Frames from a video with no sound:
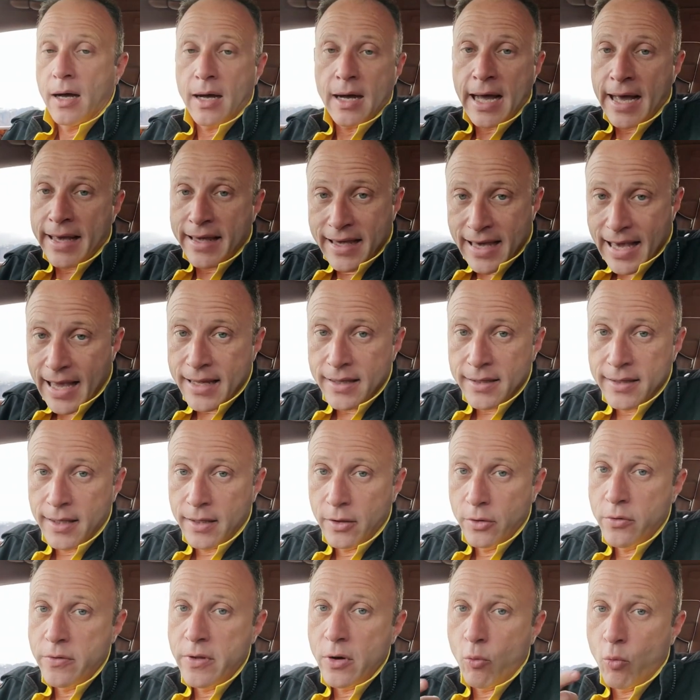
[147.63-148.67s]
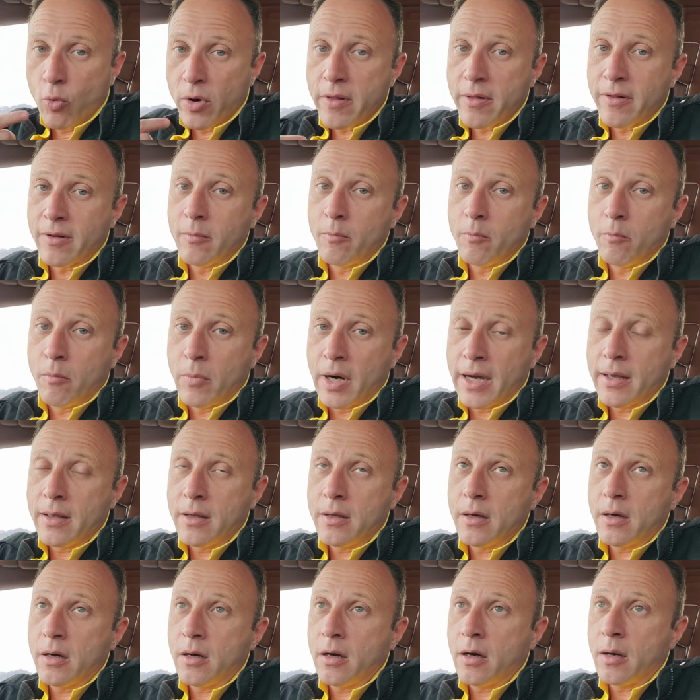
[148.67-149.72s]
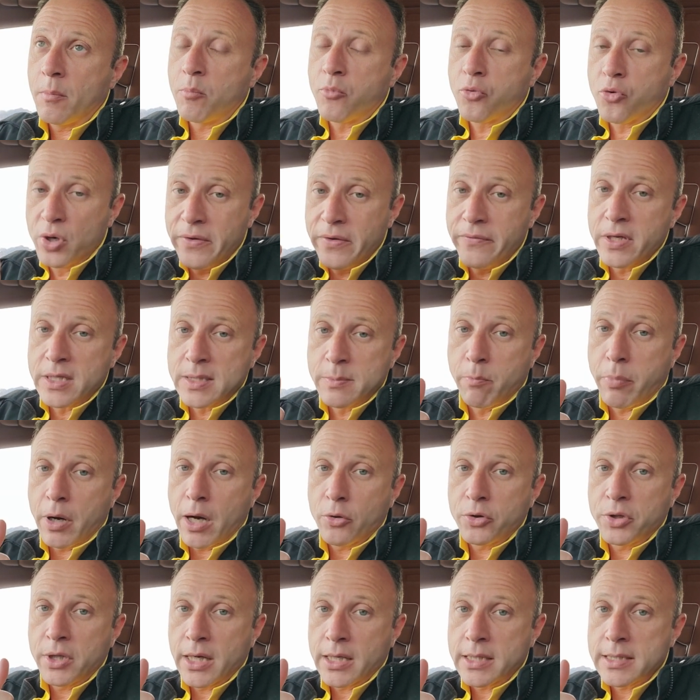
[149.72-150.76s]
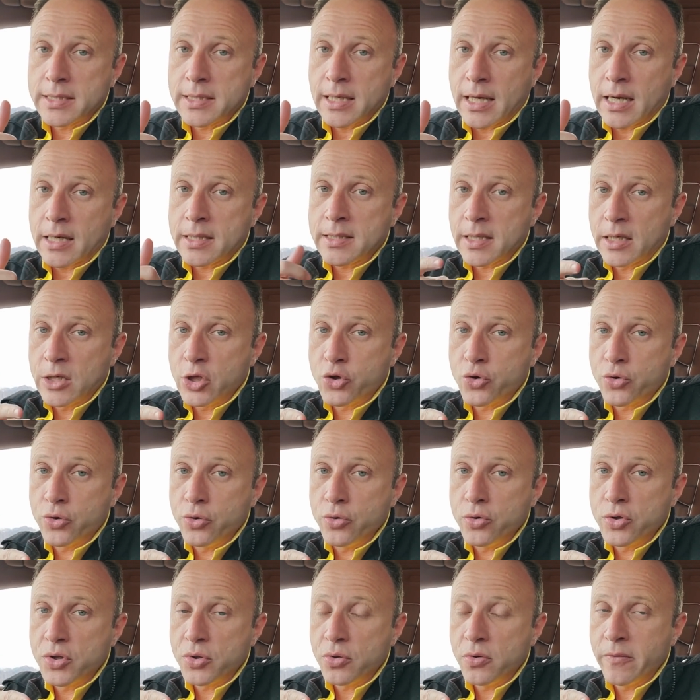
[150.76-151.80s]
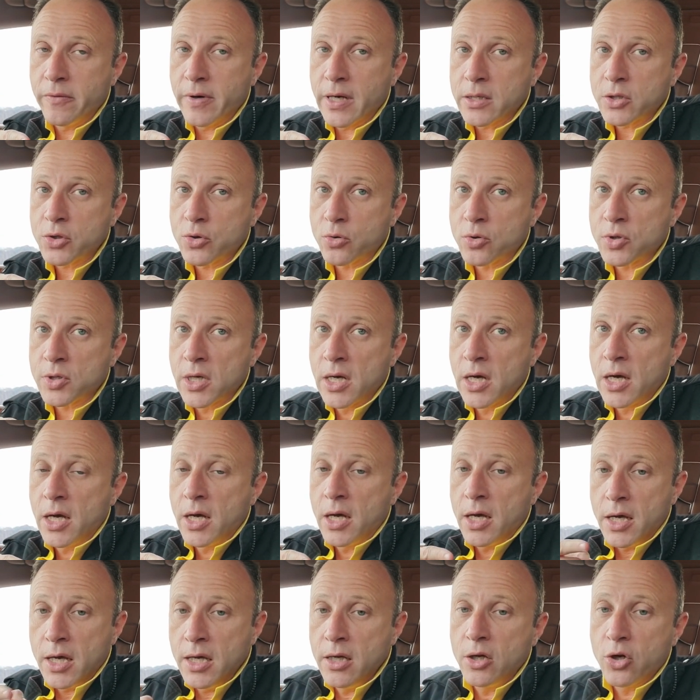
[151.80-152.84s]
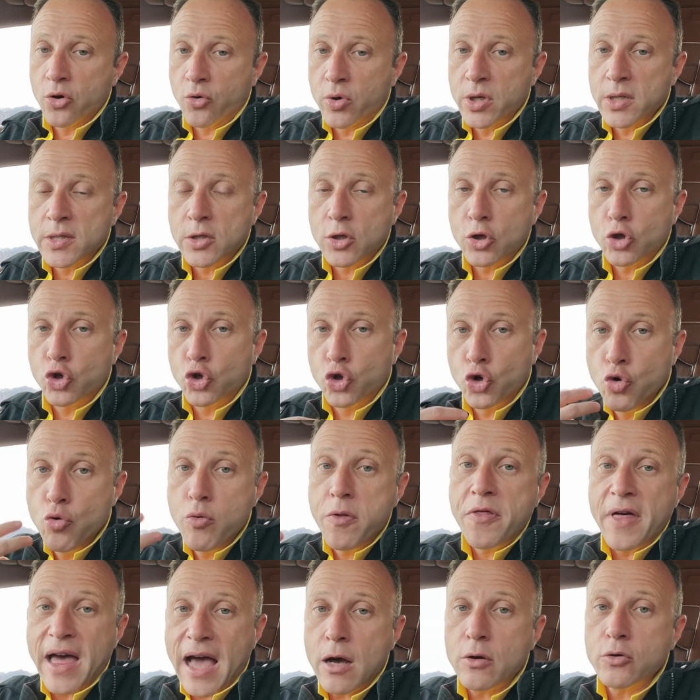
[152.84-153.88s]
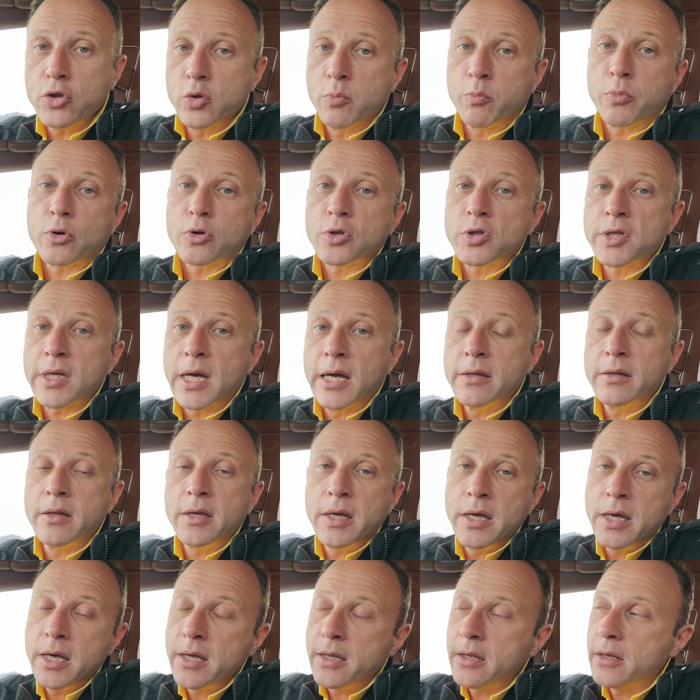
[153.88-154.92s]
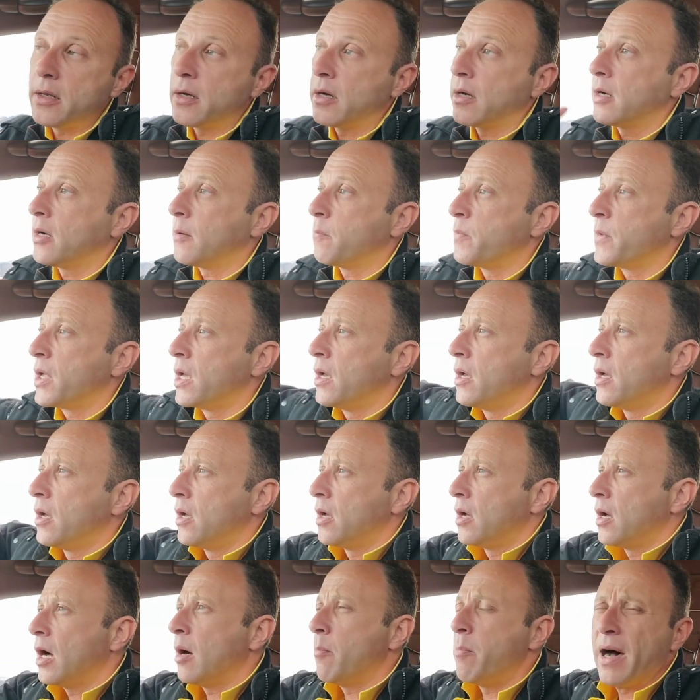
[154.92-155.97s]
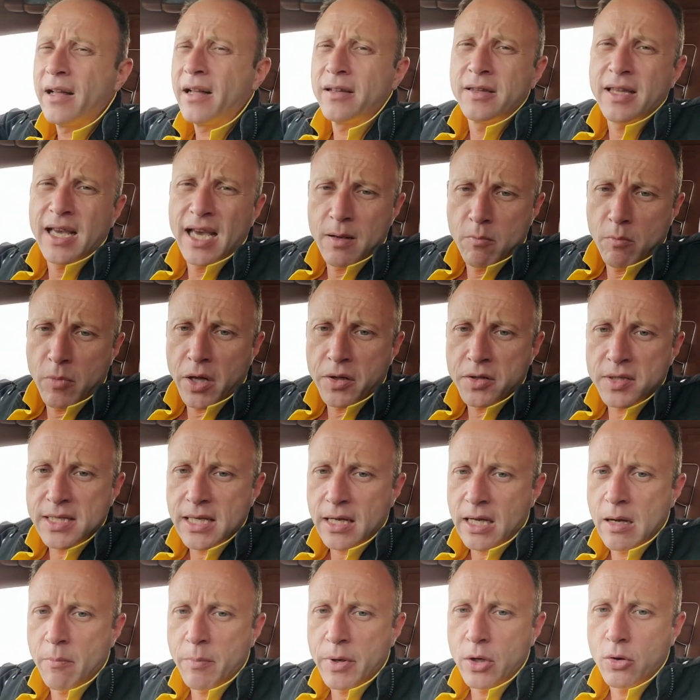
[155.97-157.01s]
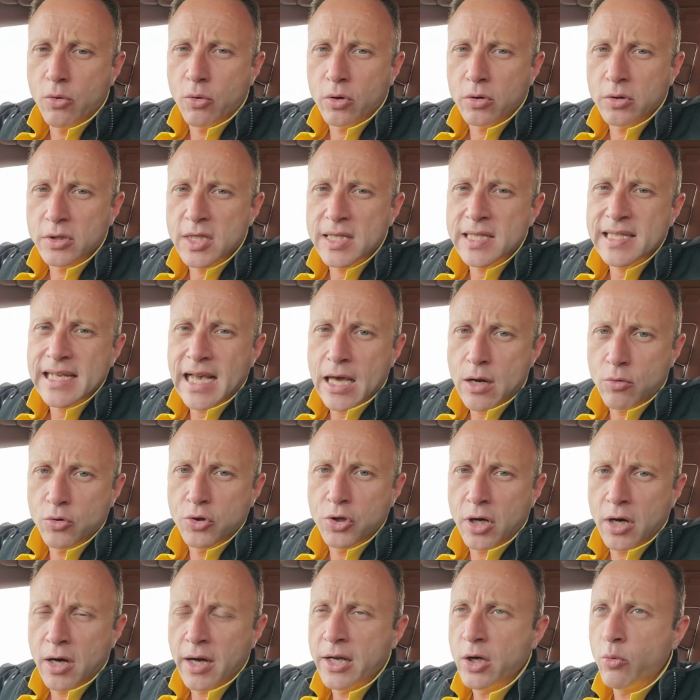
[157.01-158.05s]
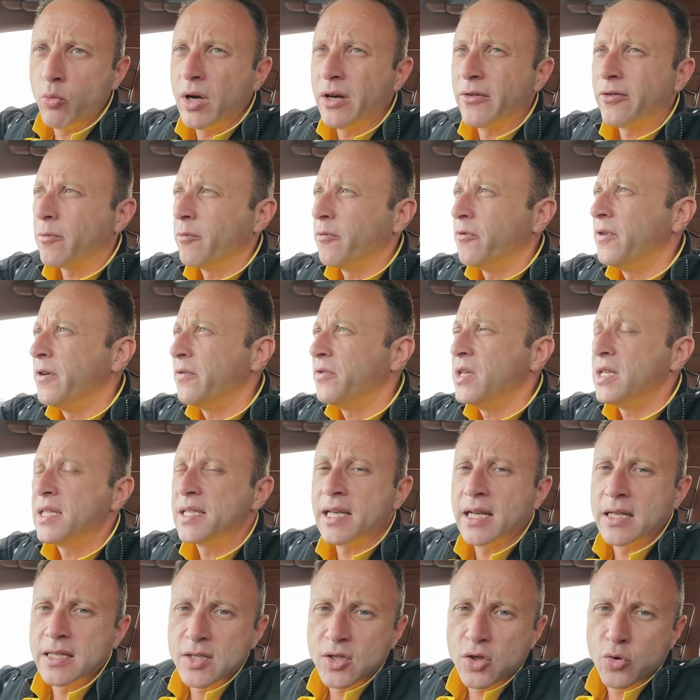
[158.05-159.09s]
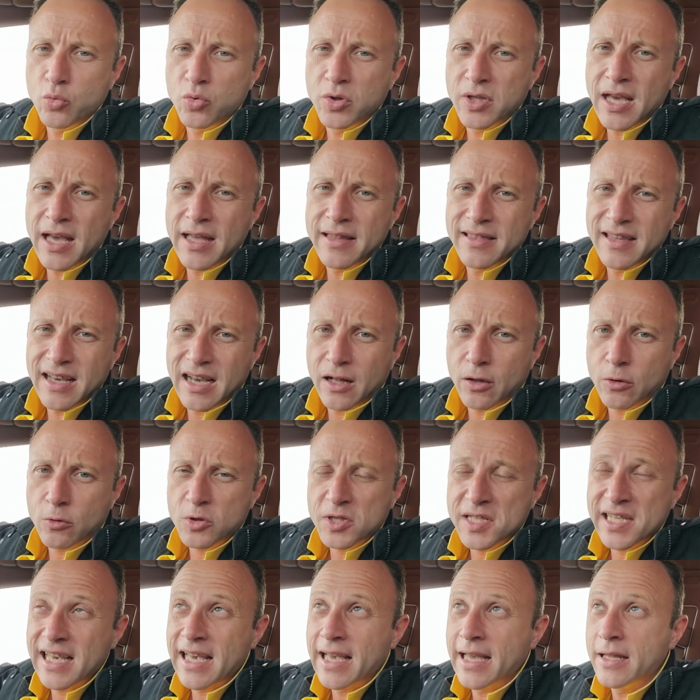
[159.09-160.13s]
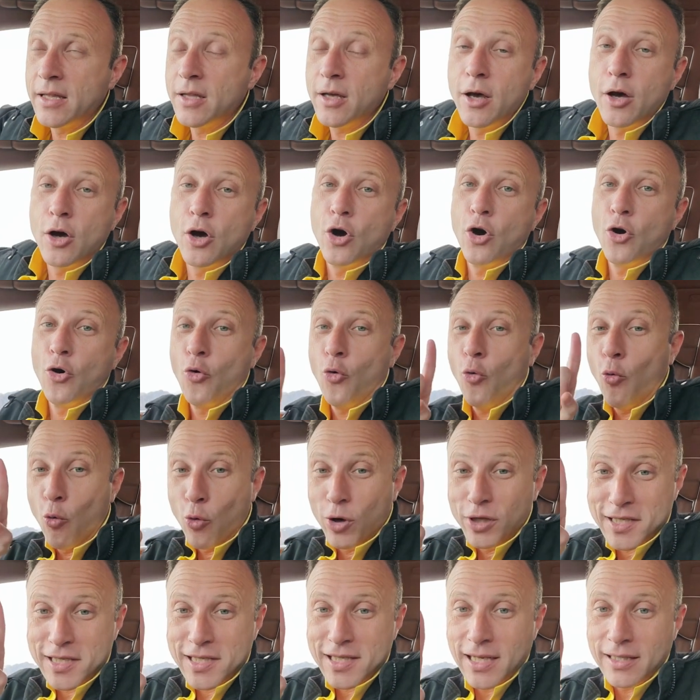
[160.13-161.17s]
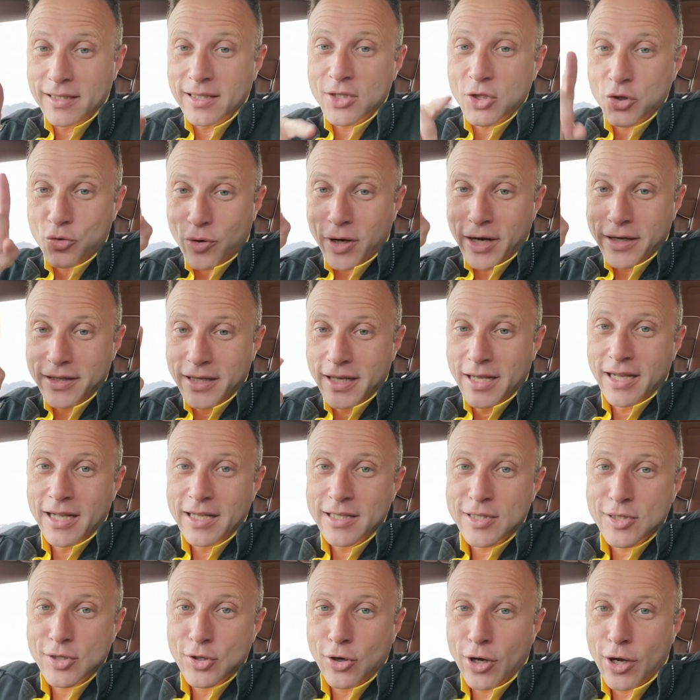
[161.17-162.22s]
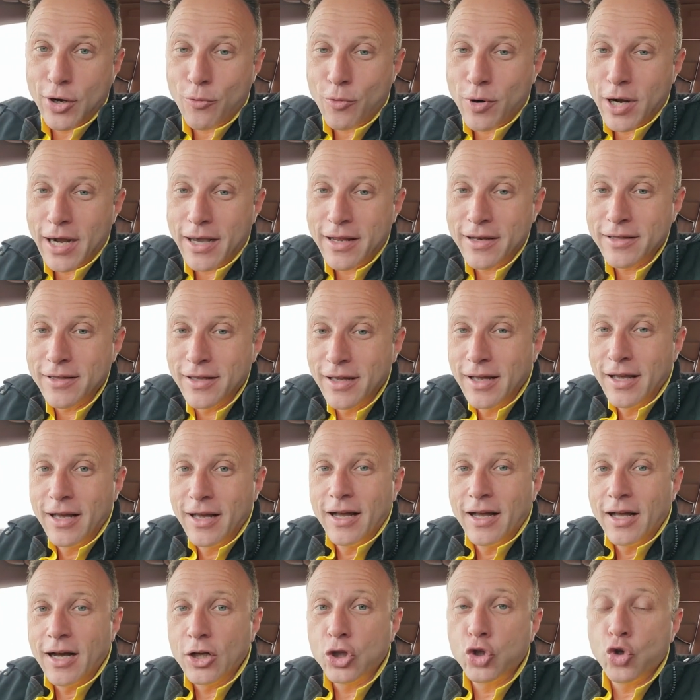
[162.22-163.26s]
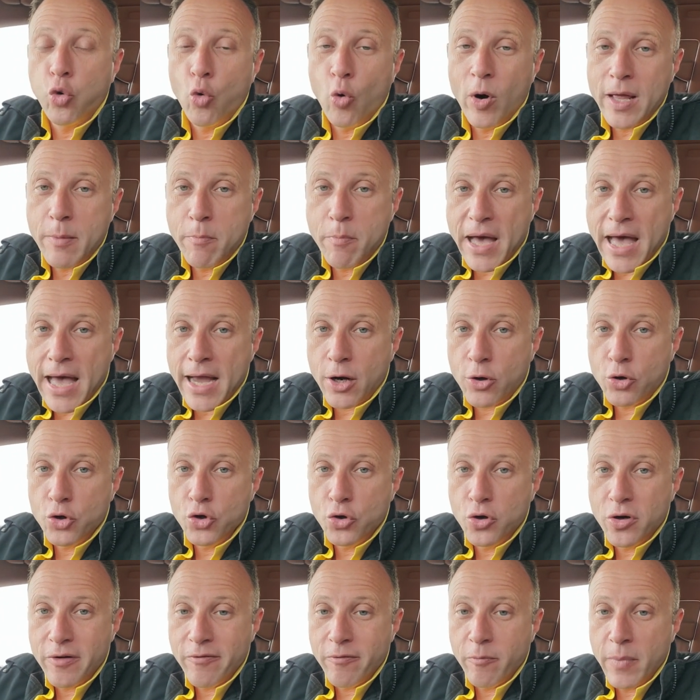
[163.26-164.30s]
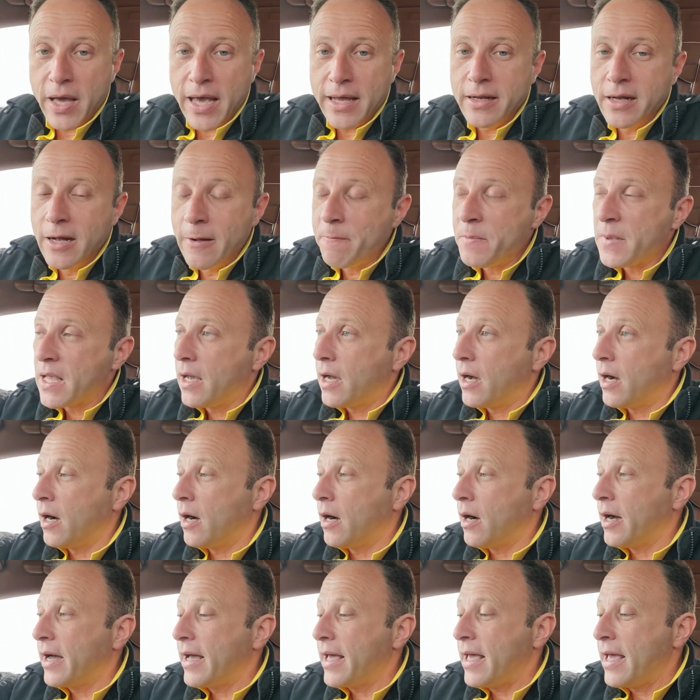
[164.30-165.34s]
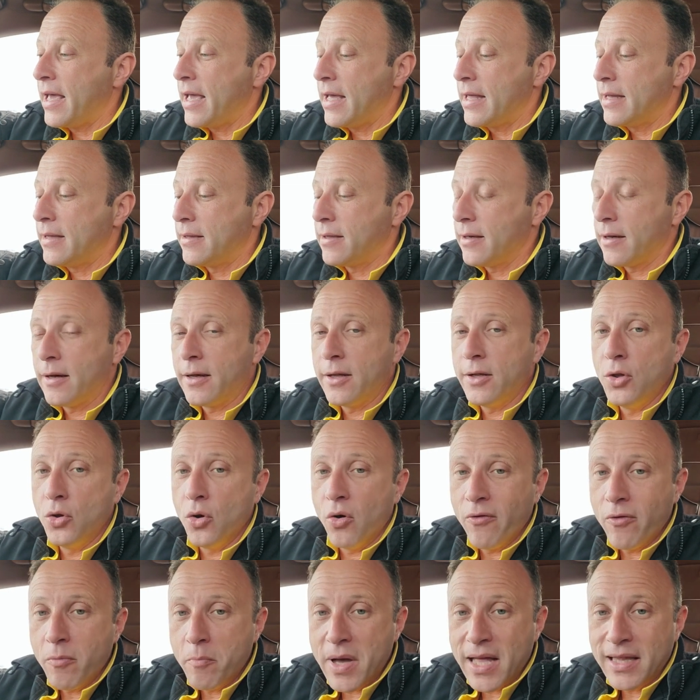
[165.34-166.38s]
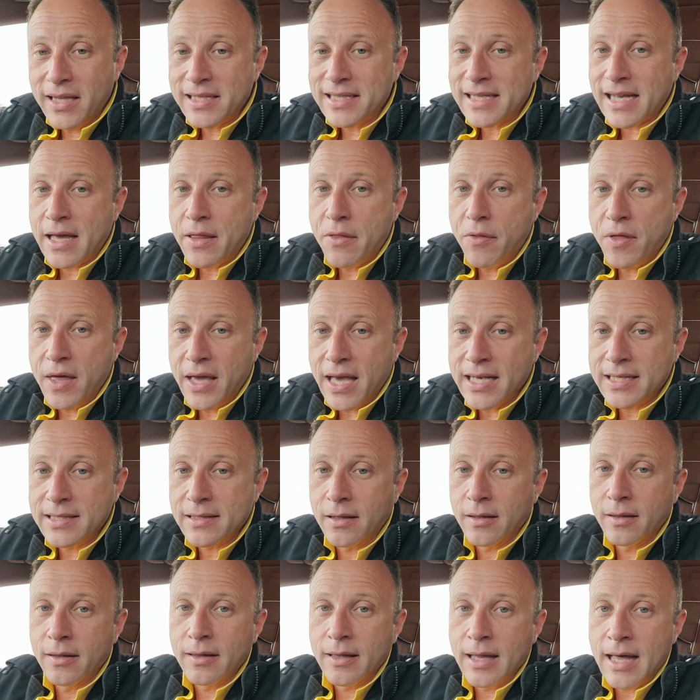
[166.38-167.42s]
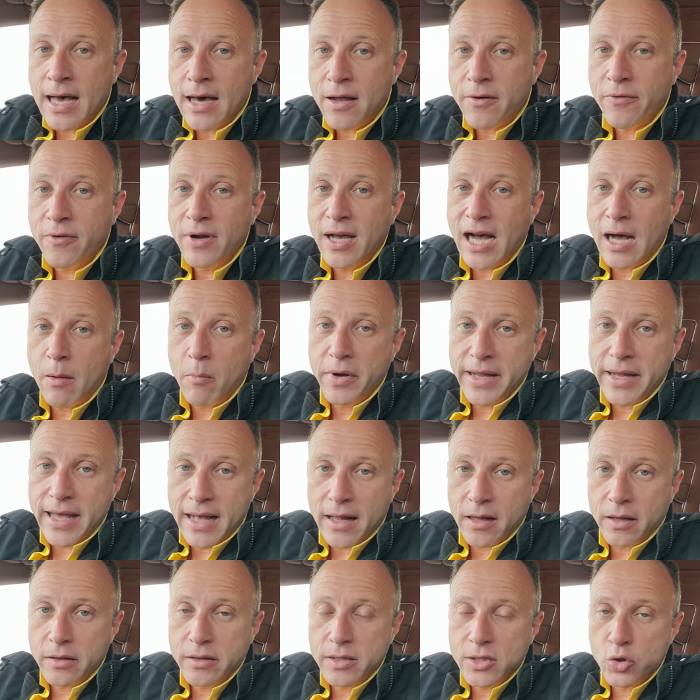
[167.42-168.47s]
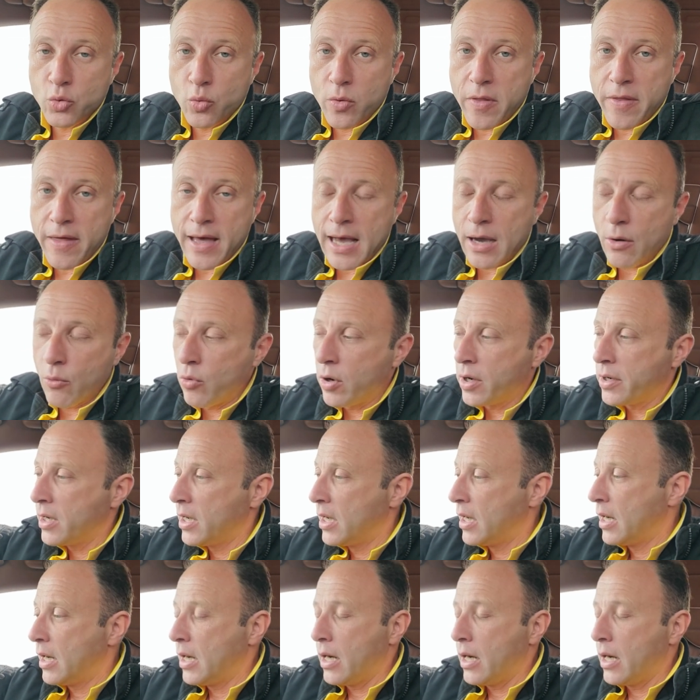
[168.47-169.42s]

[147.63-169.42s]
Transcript: I can tell you that one of the, my uh, previous biotech stocks I introduced to investors increased 2,000% in um, about 10 months. That company called CytoDyn went from 50 cents to $10.01. That's right, skyrocketed. A 20 bagger you could have made. Uh, and uh, Nova Mentis, I think, has a lot of commonalities with that one.